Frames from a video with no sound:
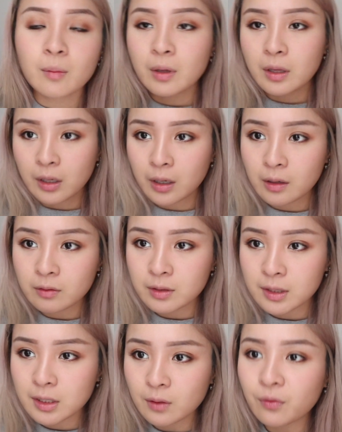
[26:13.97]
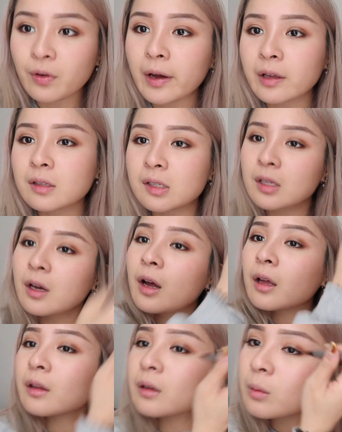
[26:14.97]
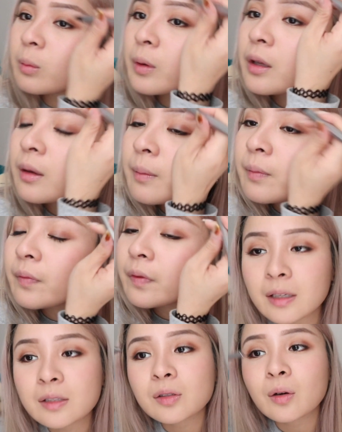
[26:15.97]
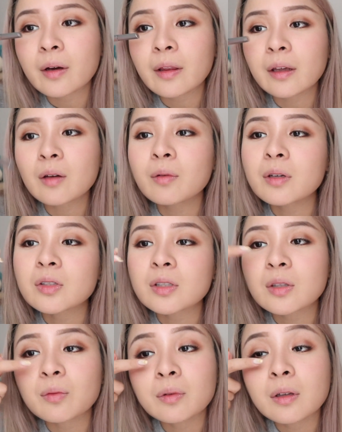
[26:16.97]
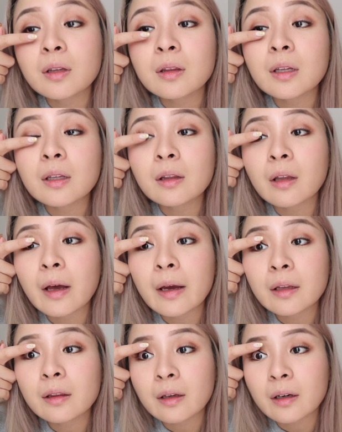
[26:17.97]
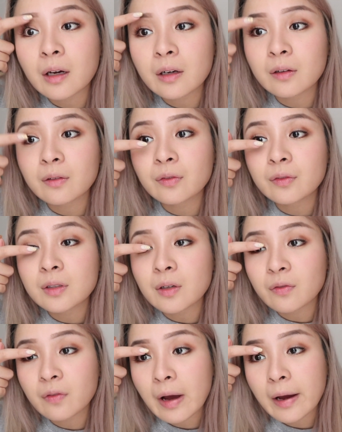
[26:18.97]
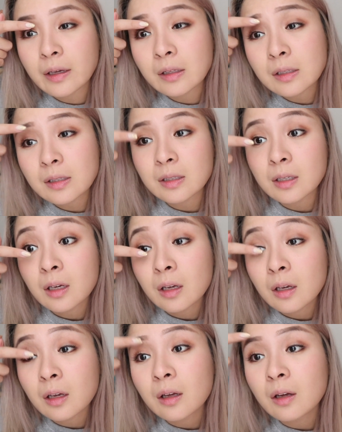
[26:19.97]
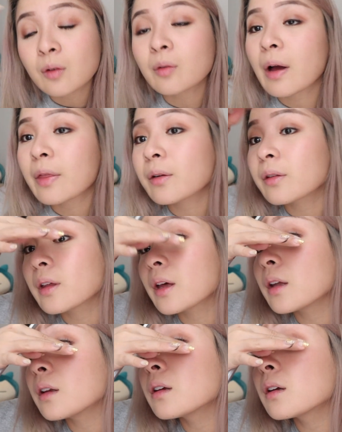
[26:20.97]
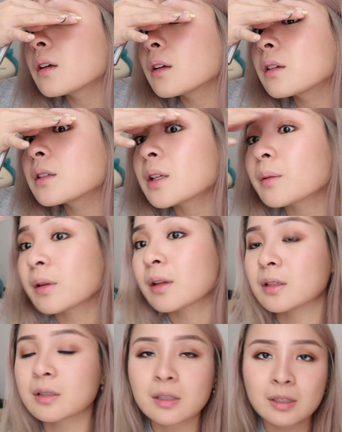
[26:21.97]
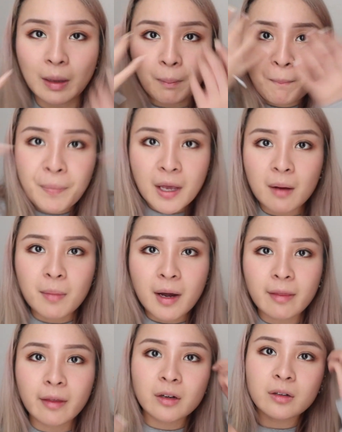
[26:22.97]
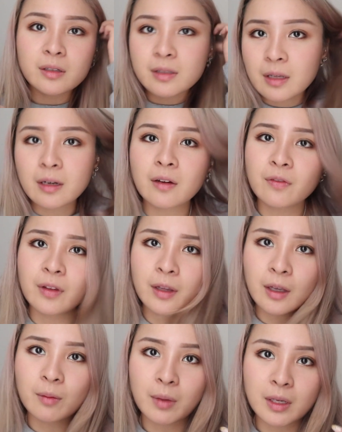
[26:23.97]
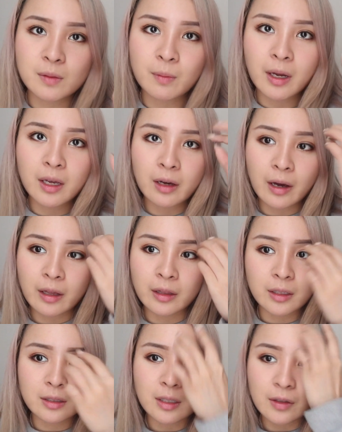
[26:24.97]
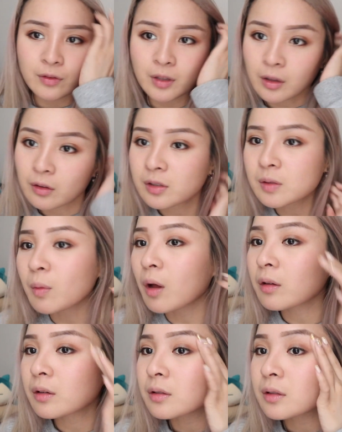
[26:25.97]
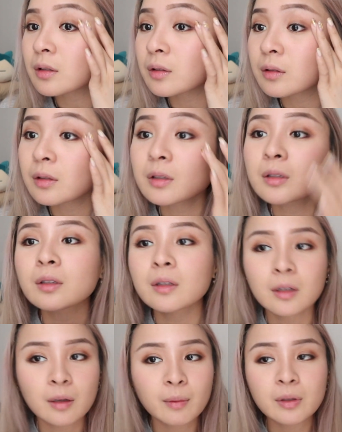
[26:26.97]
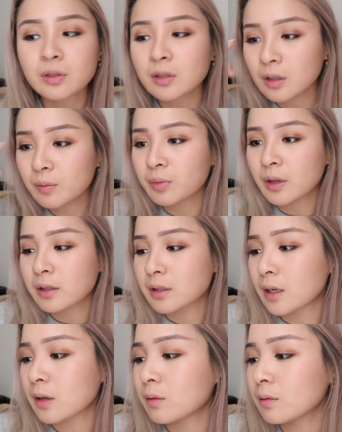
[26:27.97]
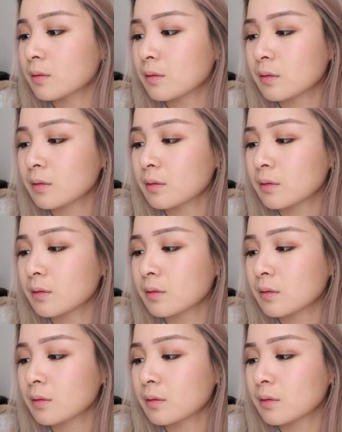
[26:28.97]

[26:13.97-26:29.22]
But that kind of just defines the eye a little bit. Okay, so I like it when it's just a really thin line that kind of defines, rather than something that's just like bam, eyeliner, because then I feel like it makes my eyelids and everything look smaller. So I'm actually gonna blend out